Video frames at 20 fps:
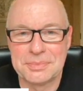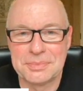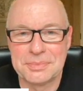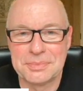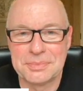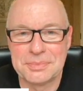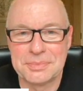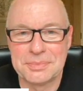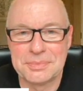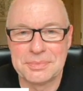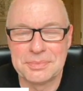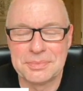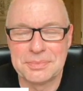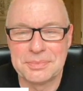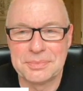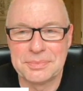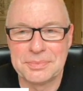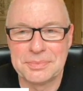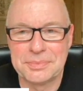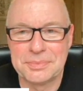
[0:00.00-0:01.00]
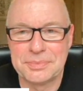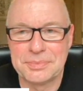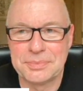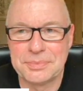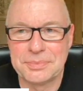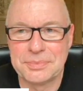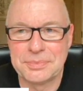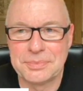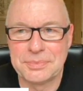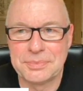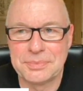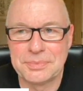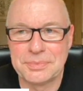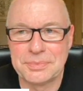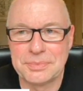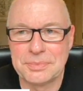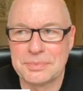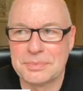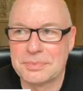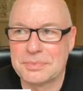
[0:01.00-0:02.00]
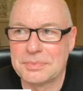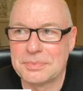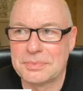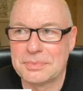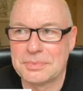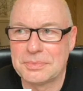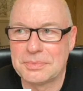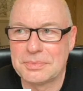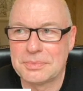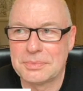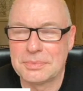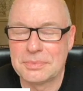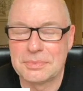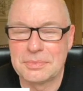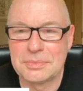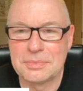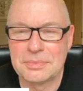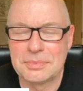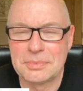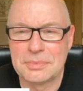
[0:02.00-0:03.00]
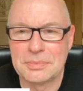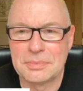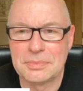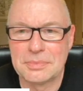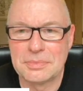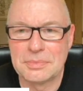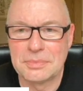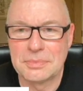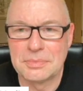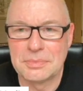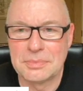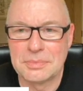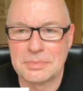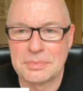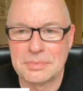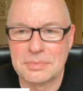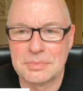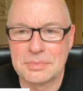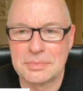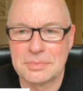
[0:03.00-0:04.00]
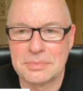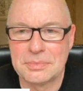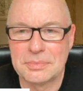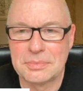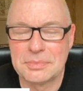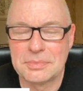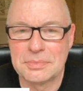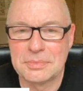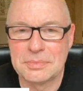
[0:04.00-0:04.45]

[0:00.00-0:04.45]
The person shown says nothing.